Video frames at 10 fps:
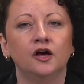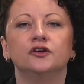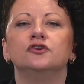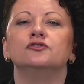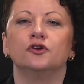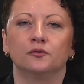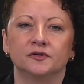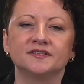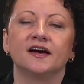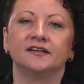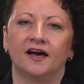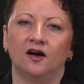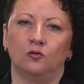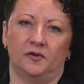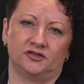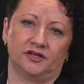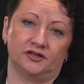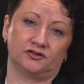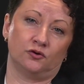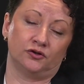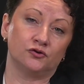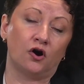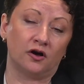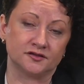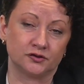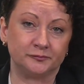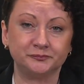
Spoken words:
You know exactly how much it's going to cost you.